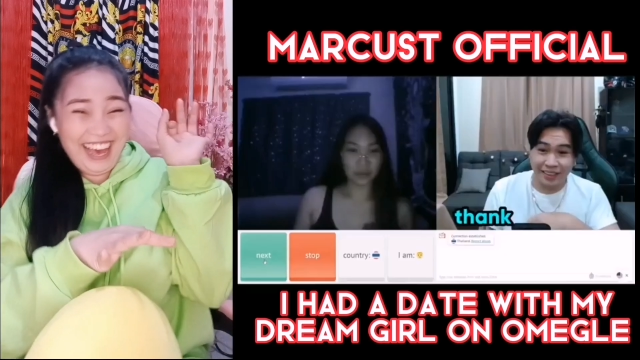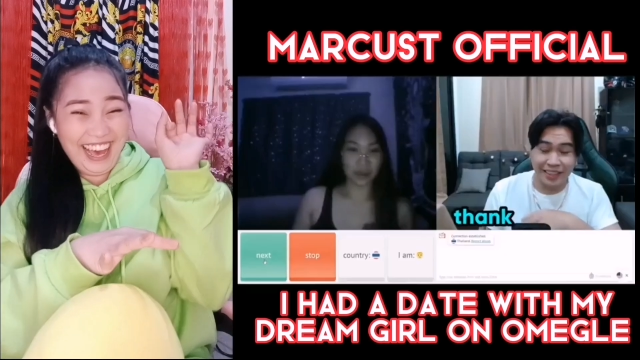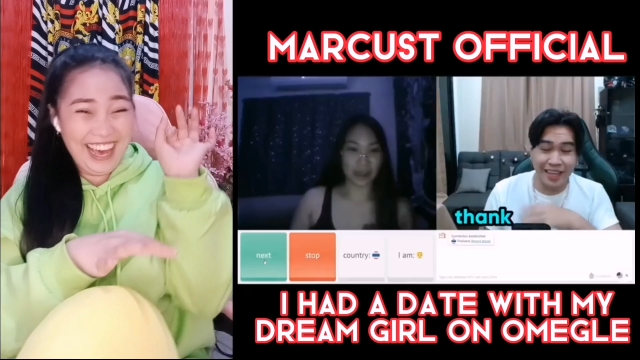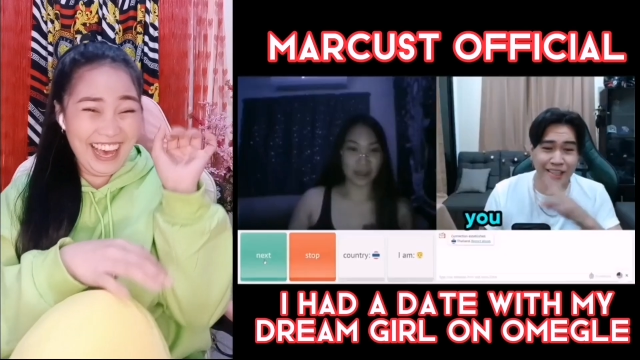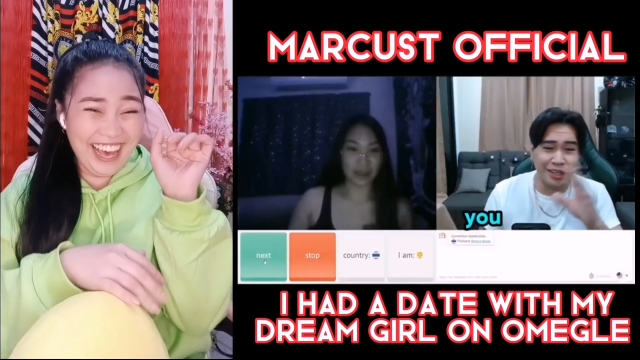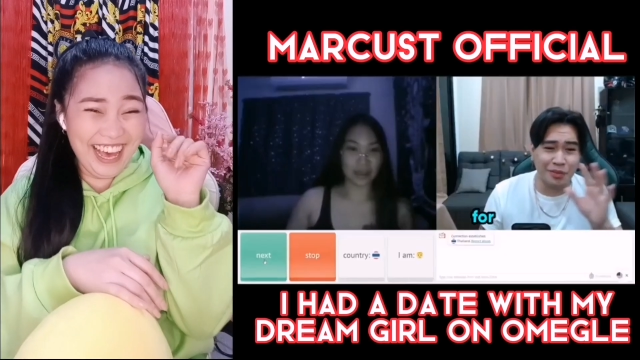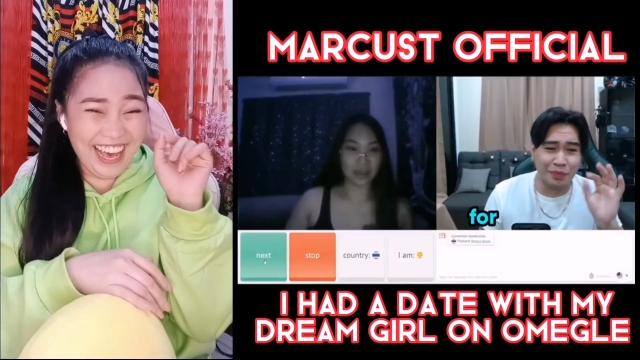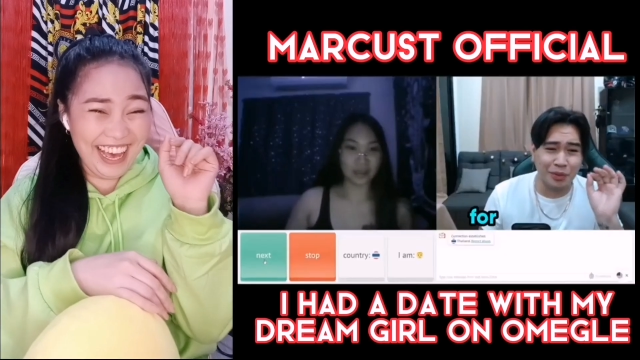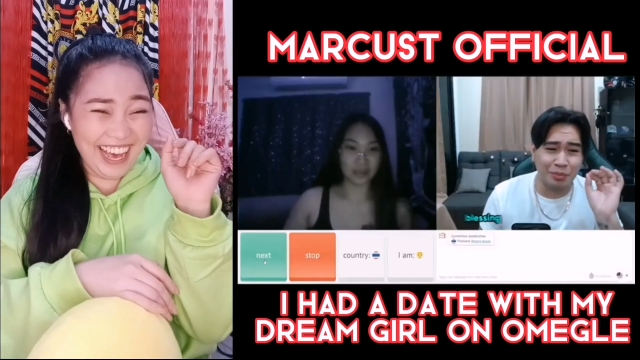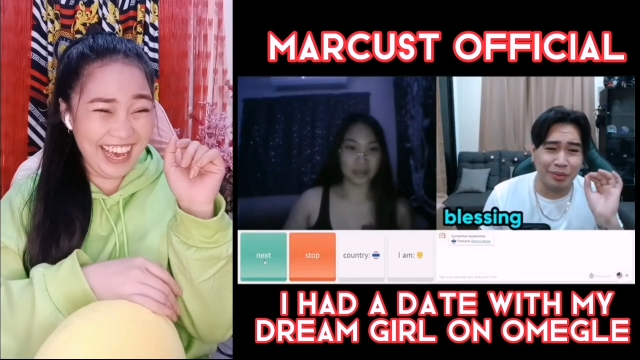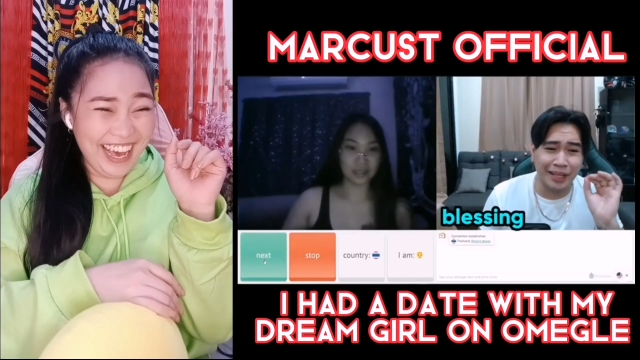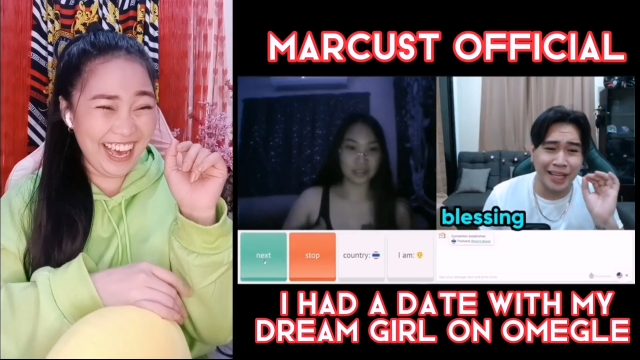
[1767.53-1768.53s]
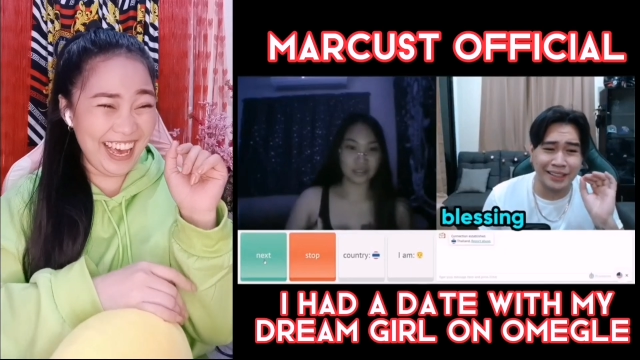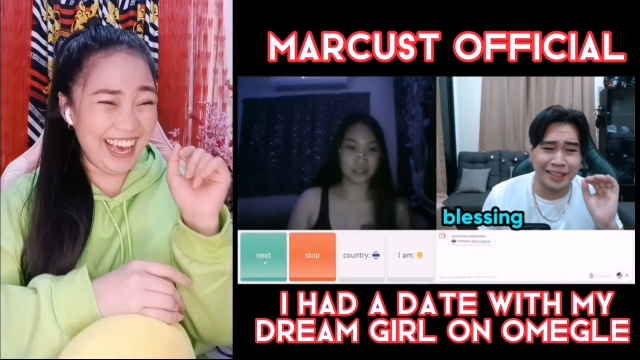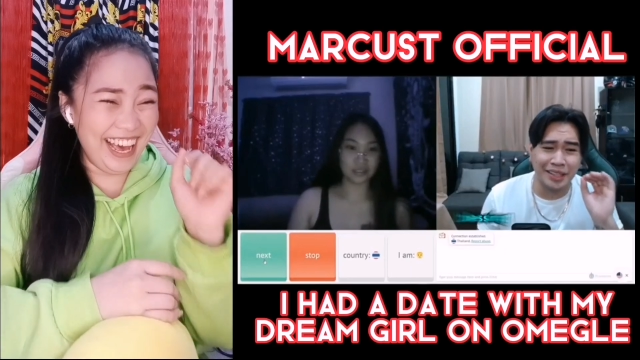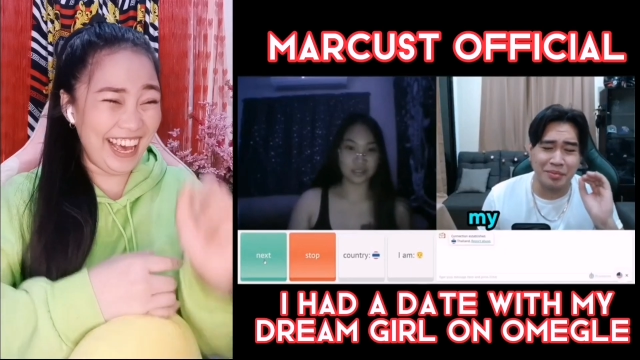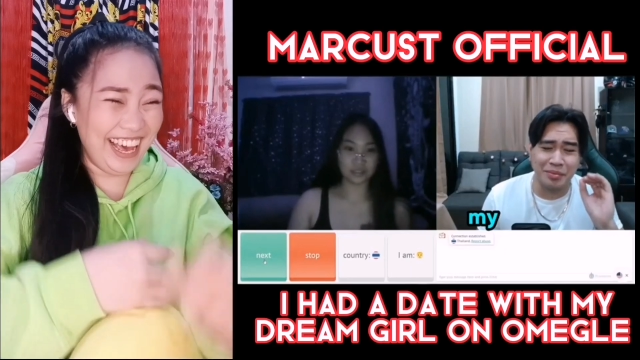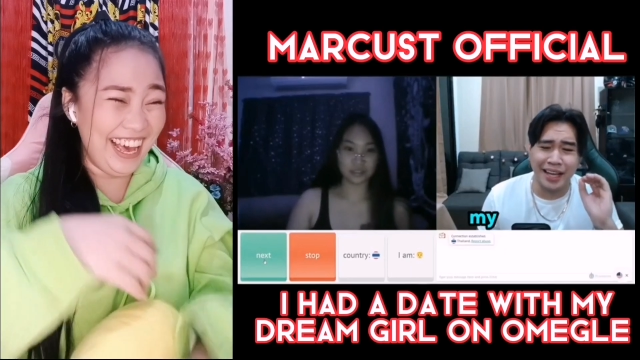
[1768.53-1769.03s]
Speaker 1: What? Thank you for
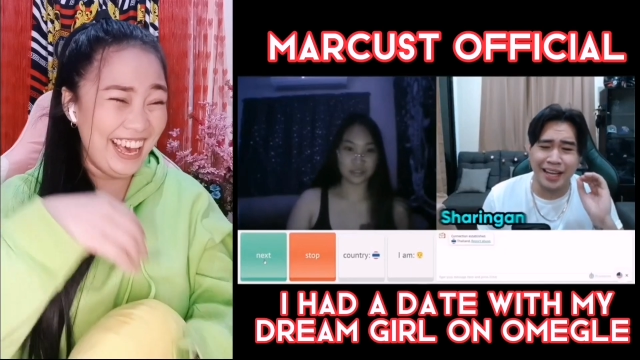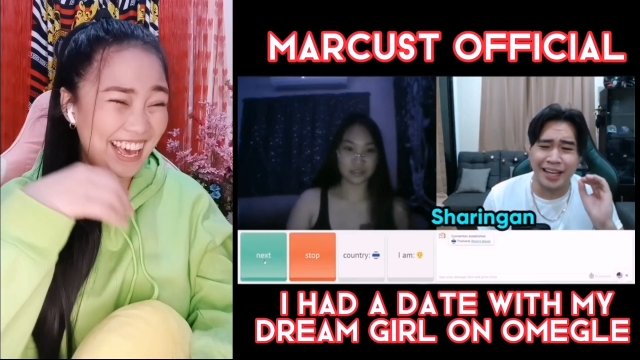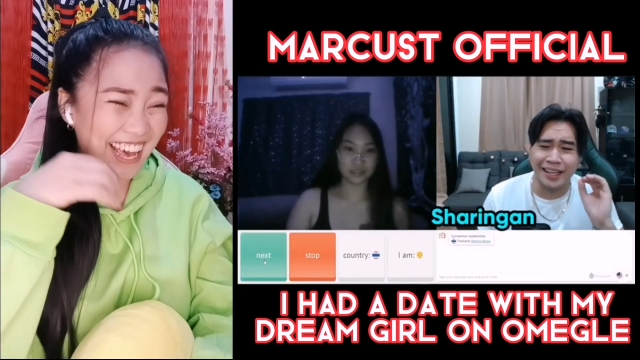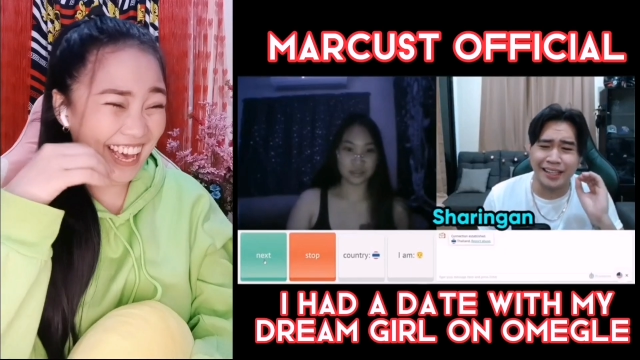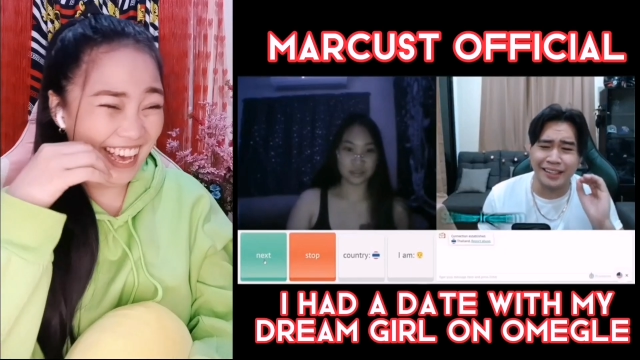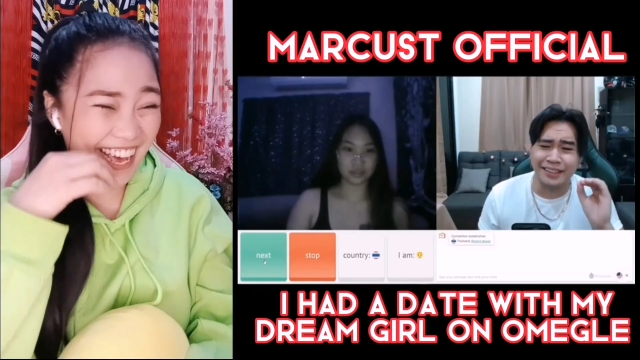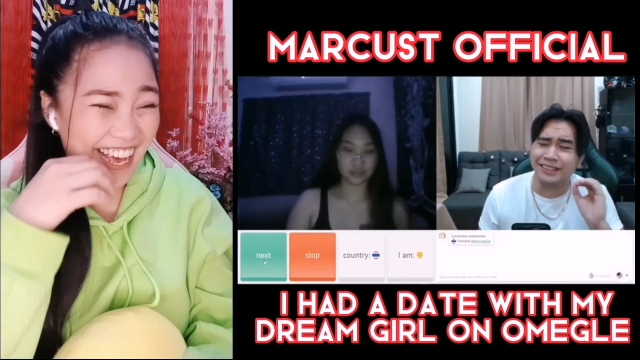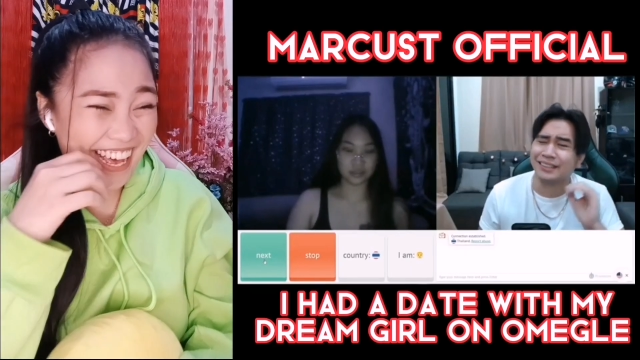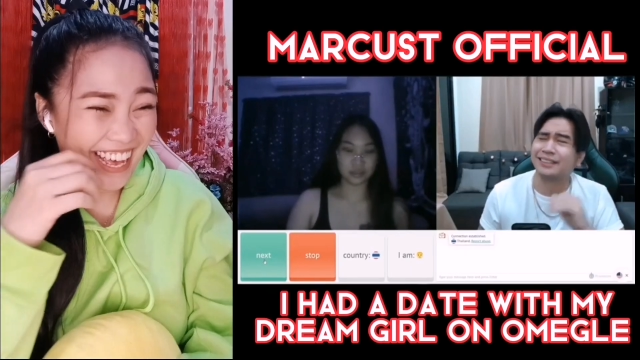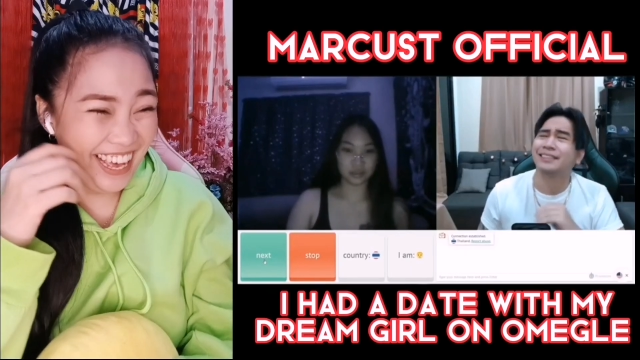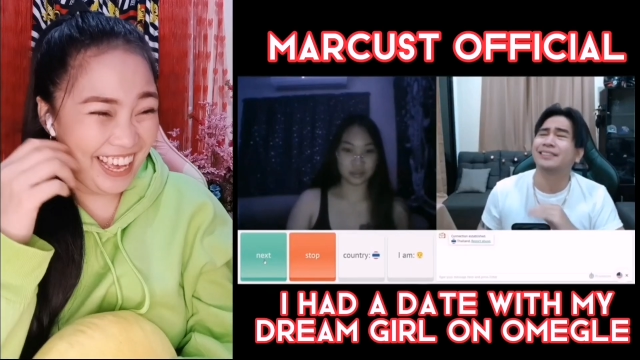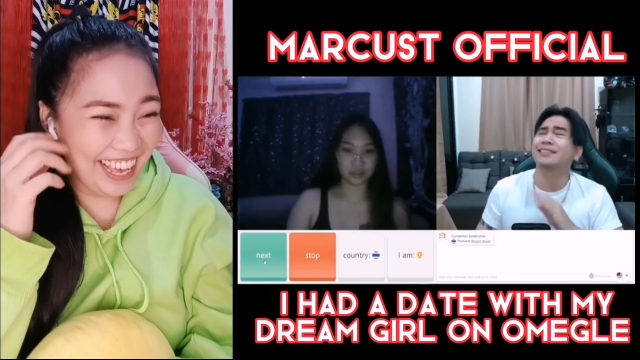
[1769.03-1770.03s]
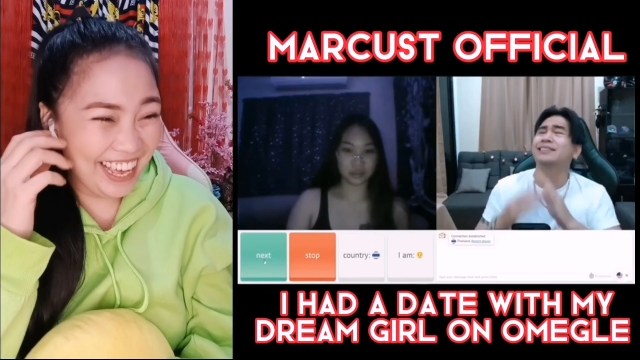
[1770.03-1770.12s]
blessing my eyes.